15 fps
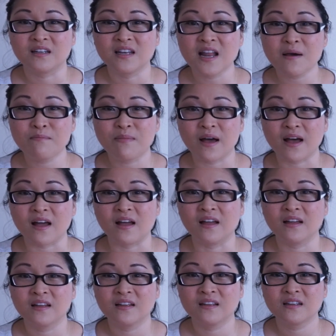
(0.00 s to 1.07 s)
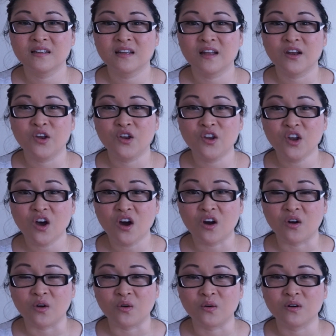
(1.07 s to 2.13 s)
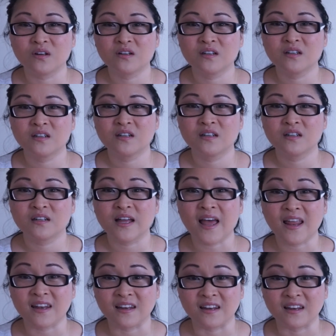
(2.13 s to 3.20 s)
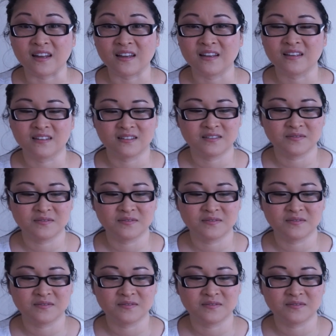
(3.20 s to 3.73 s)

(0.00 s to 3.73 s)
Nebe, no, N.